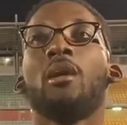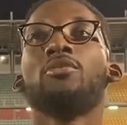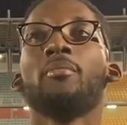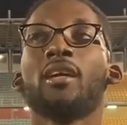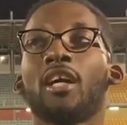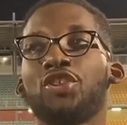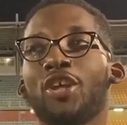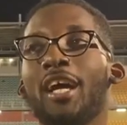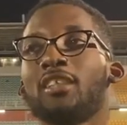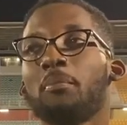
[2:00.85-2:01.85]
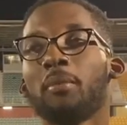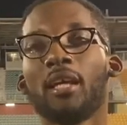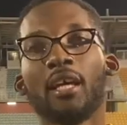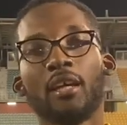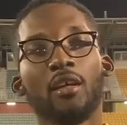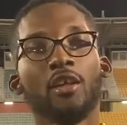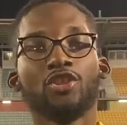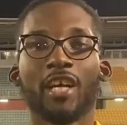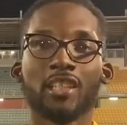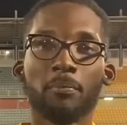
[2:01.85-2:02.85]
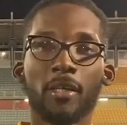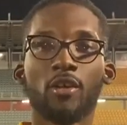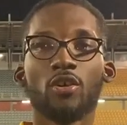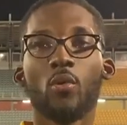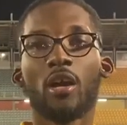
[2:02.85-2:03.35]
Jamaica tried to play down the wing